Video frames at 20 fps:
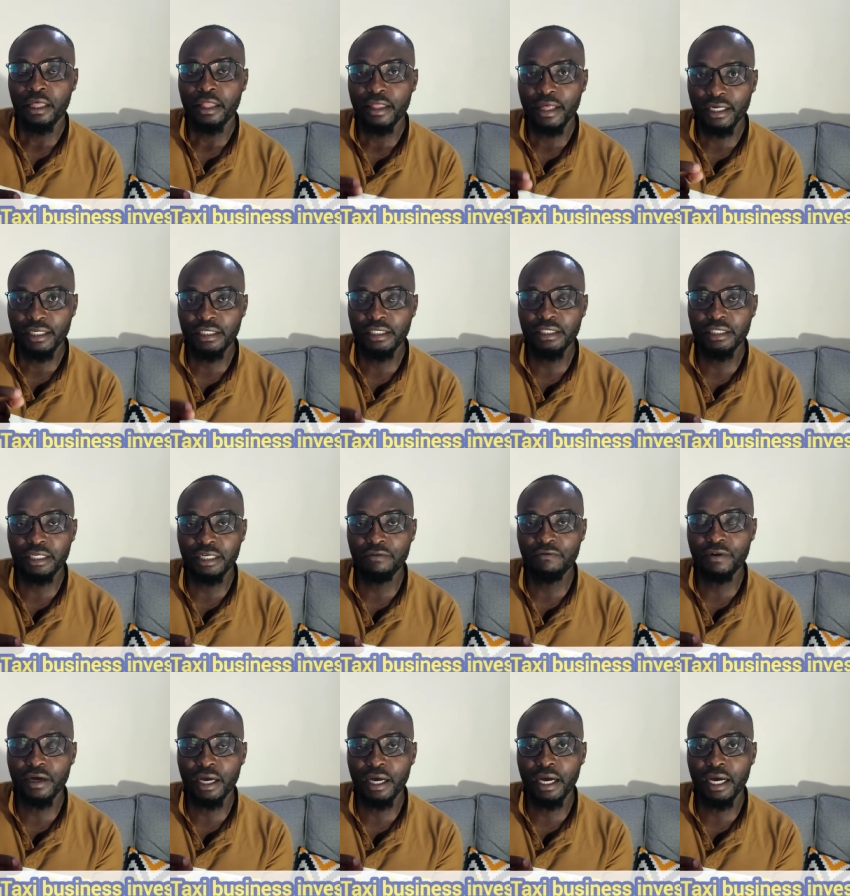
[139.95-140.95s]
that
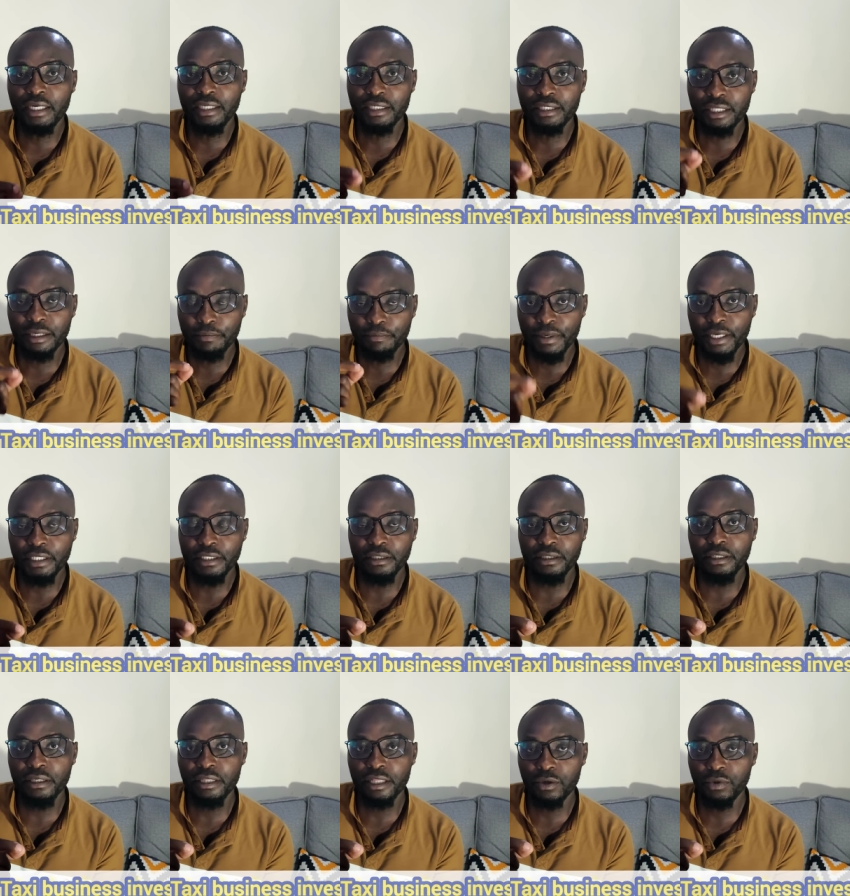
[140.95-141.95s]
driver at the
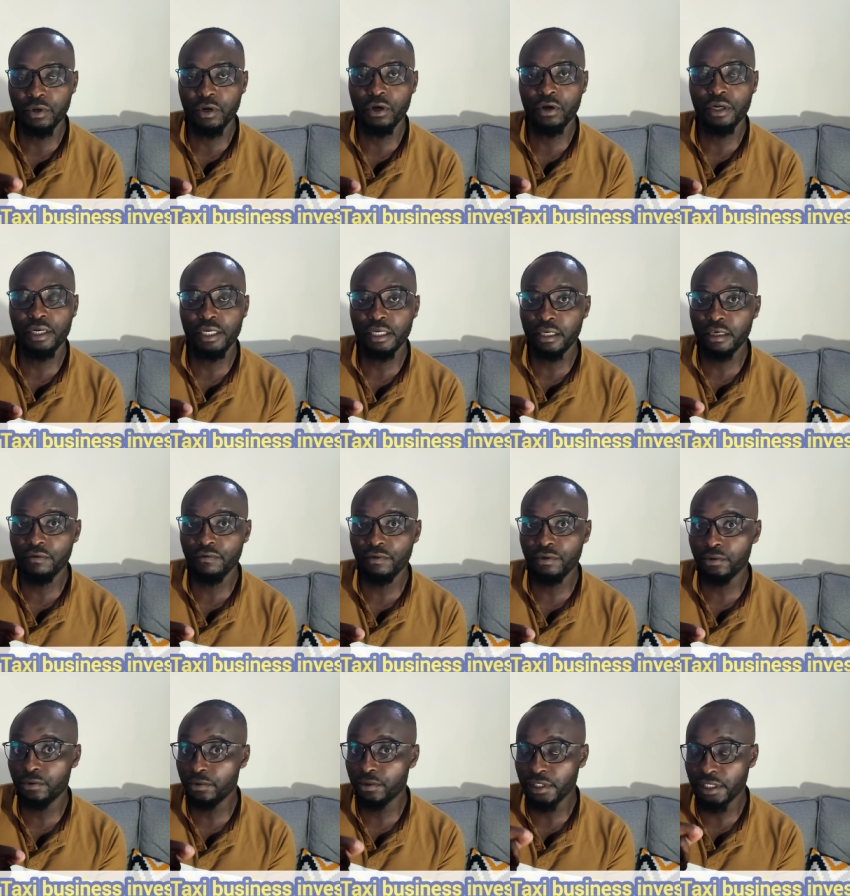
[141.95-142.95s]
best they will only give
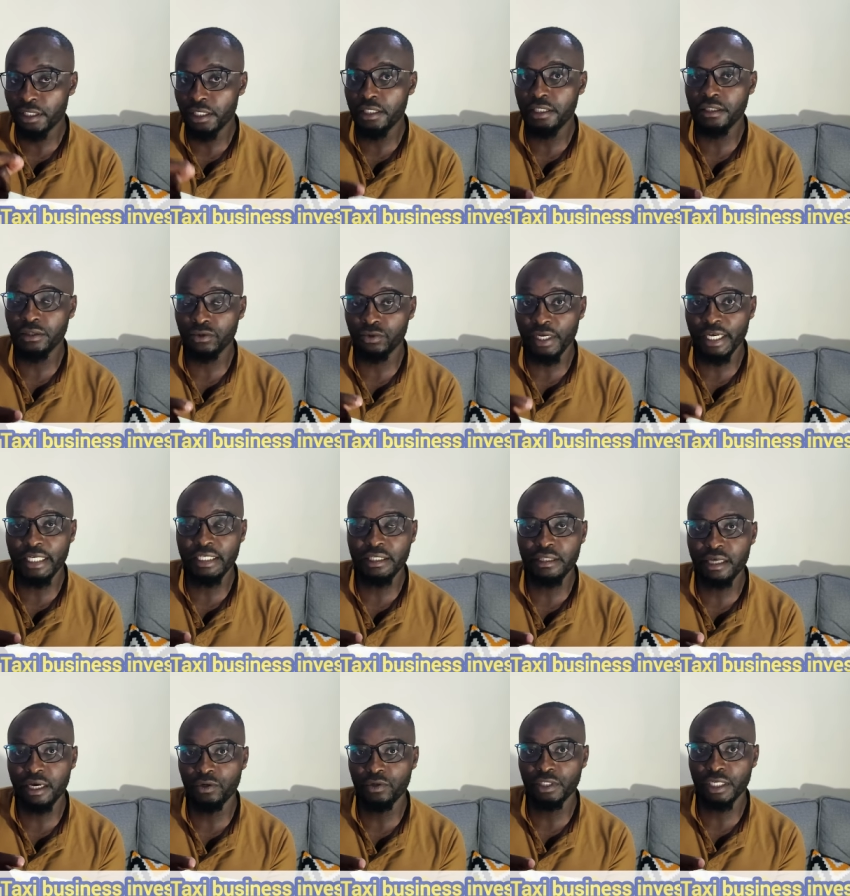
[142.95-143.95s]
you 6 to
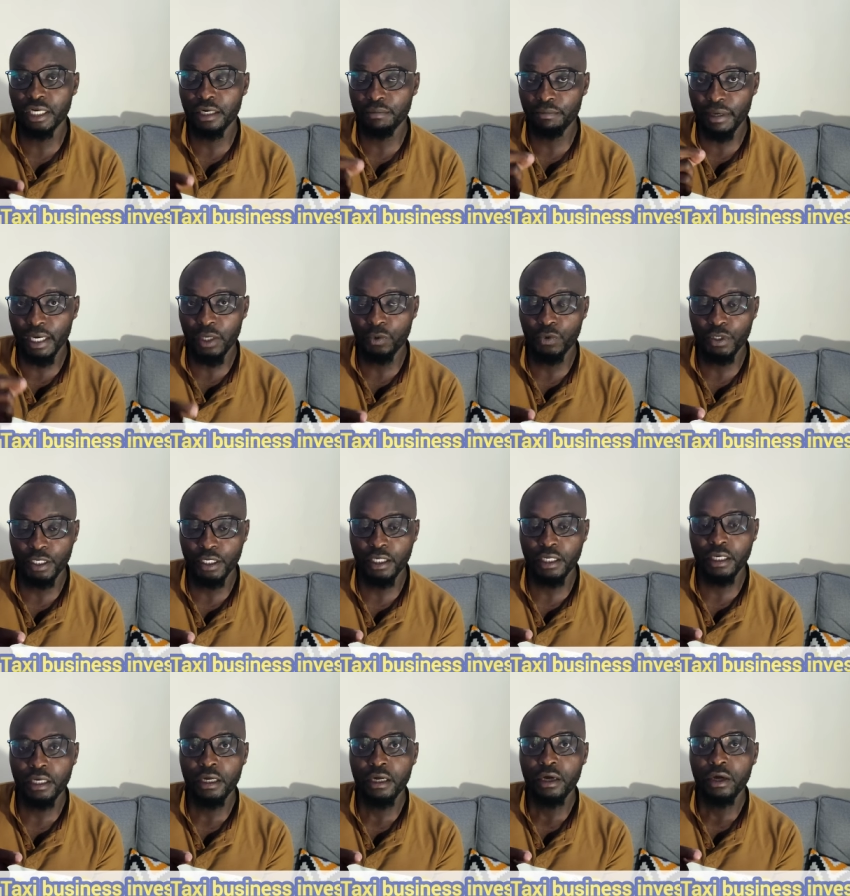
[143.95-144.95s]
8000 per
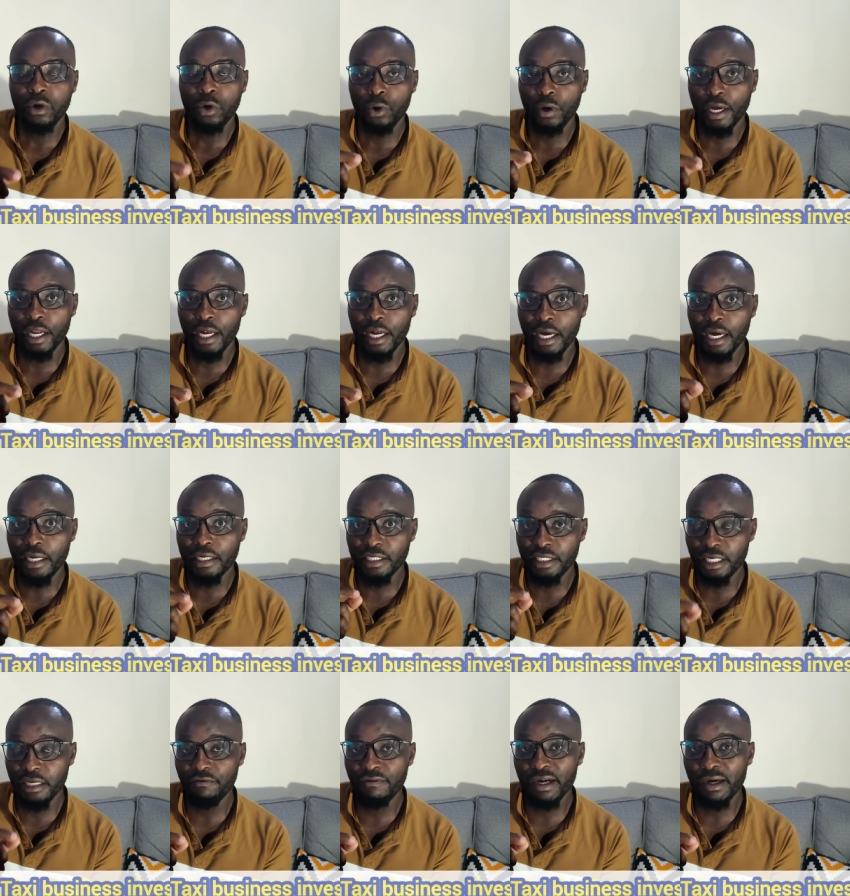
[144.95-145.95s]
week, while a
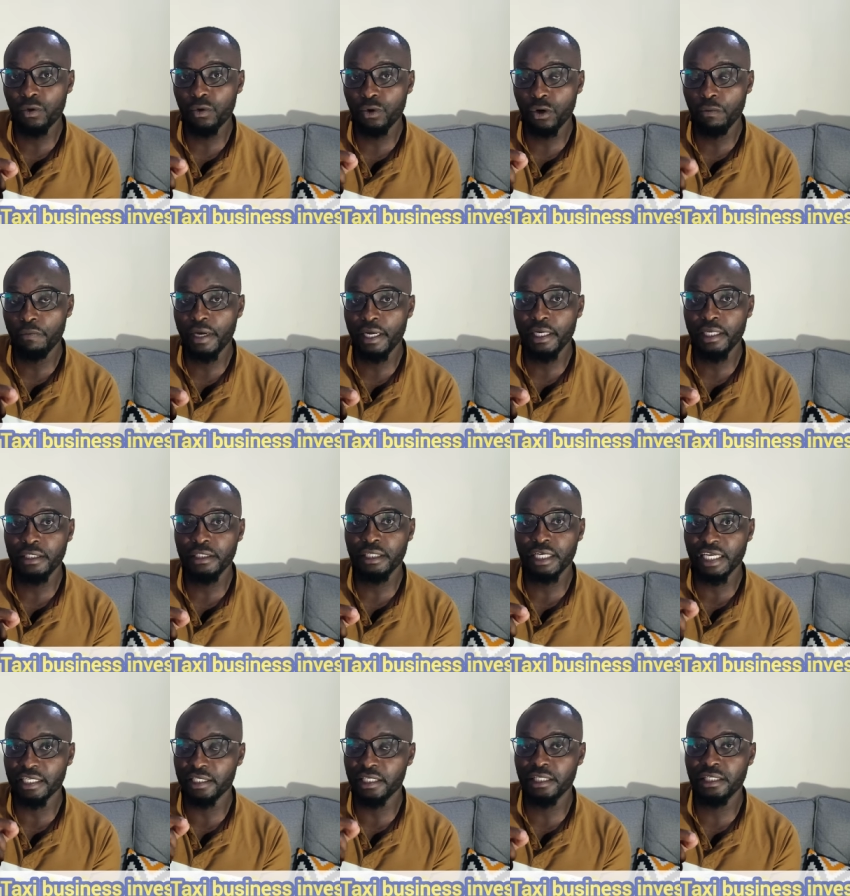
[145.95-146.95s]
driver who operates
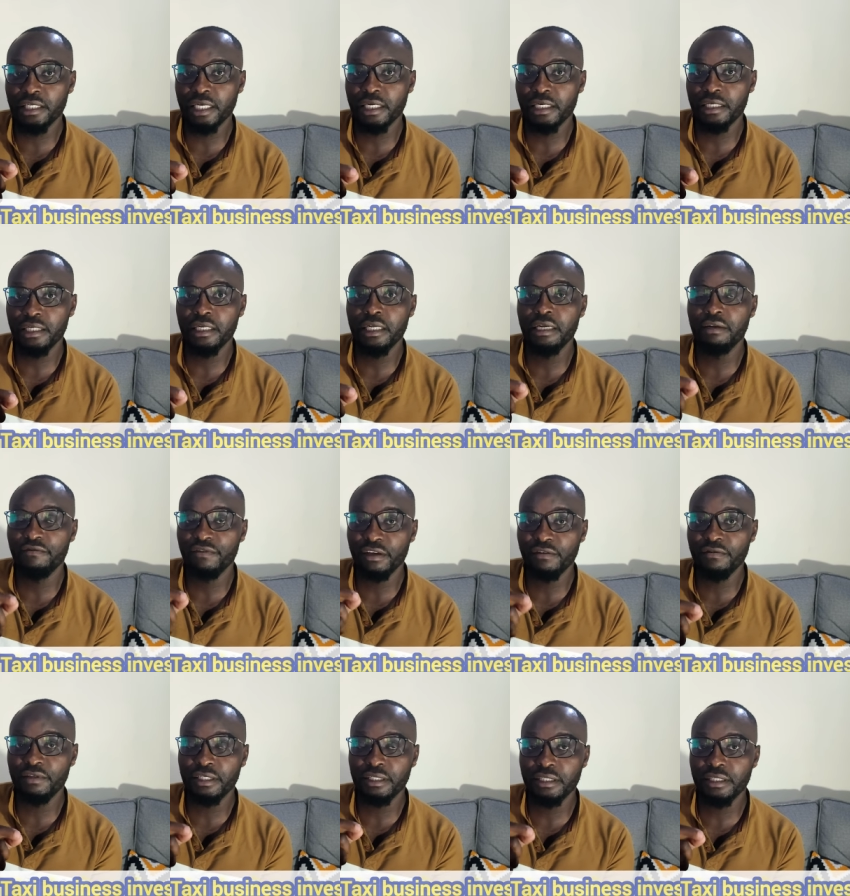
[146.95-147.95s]
a
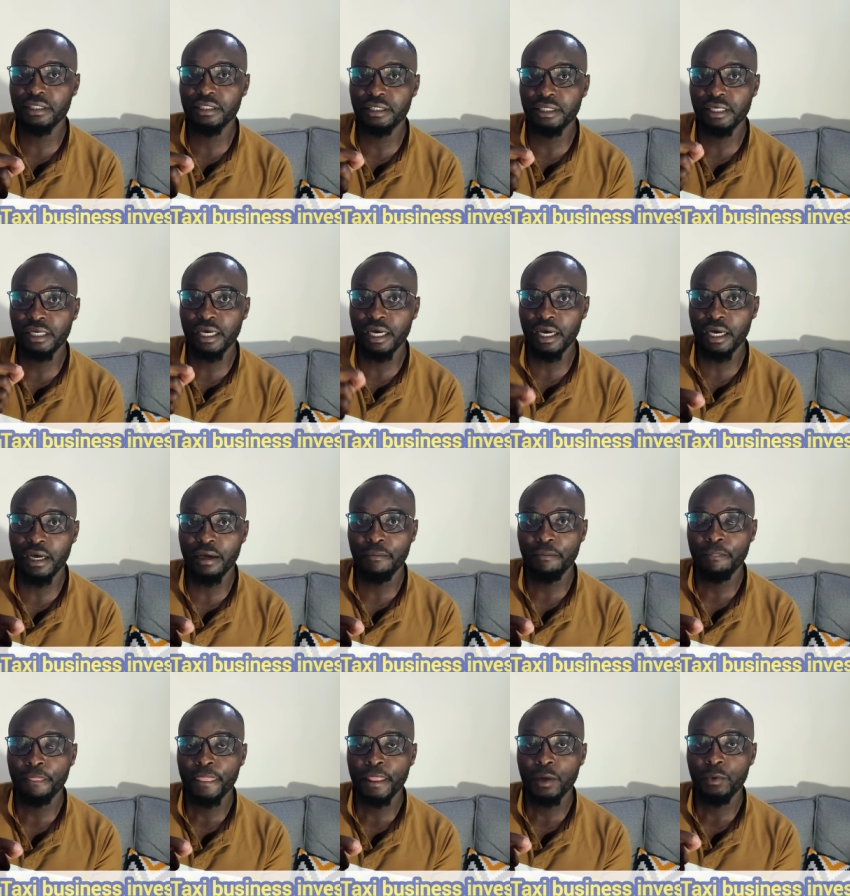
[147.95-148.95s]
650 cc car
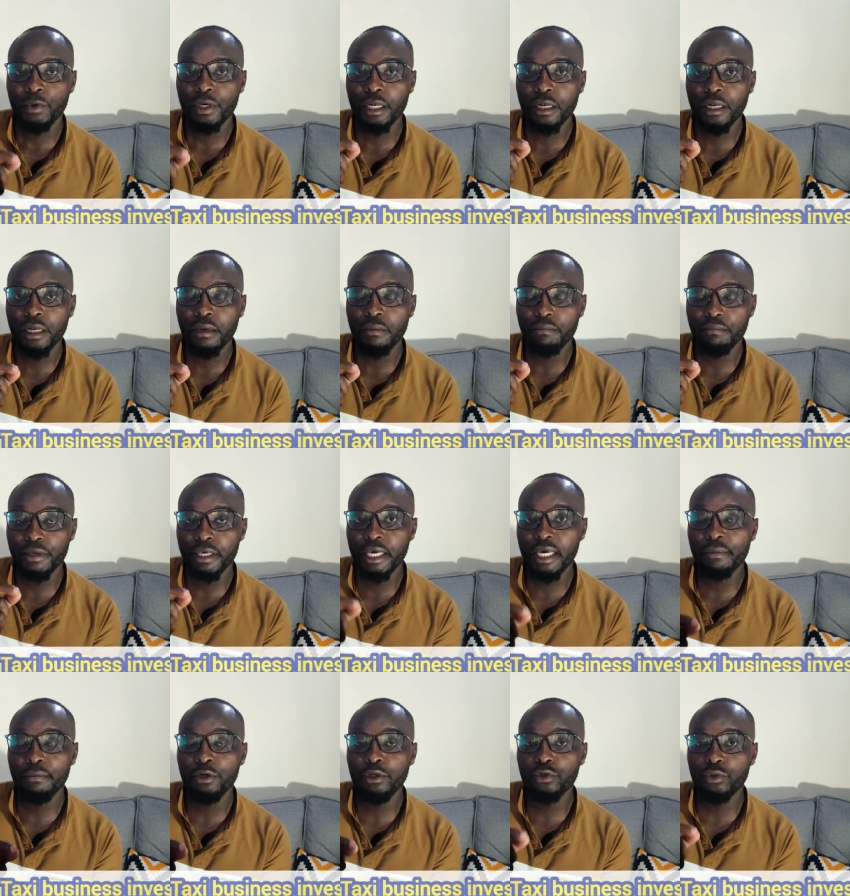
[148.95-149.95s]
will be
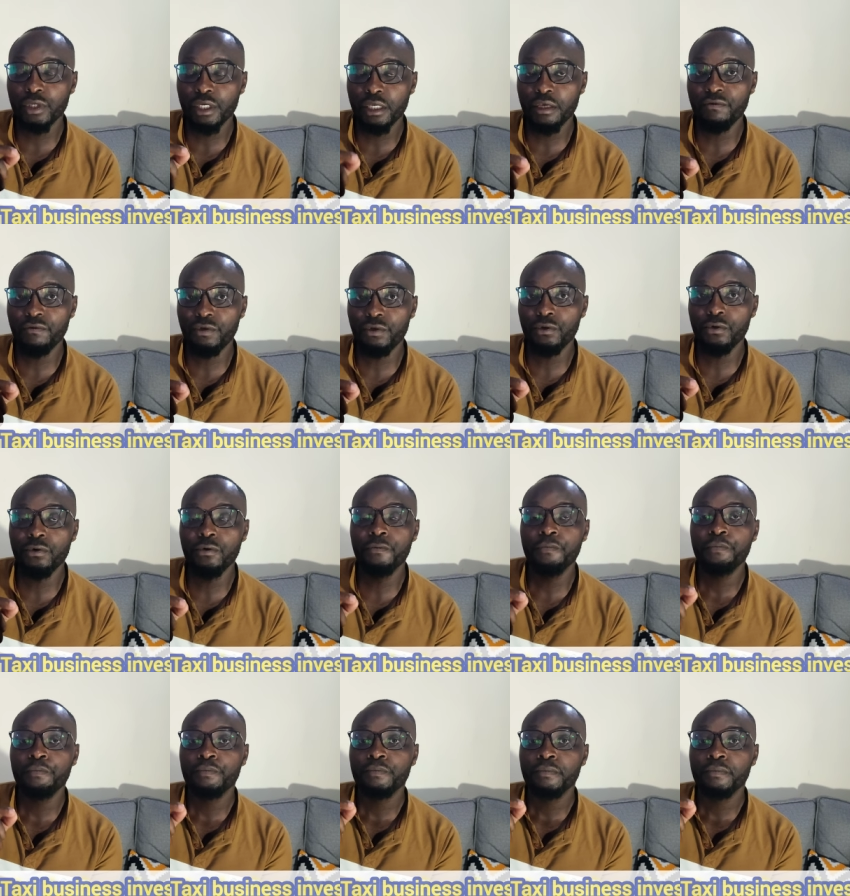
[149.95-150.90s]
able to give you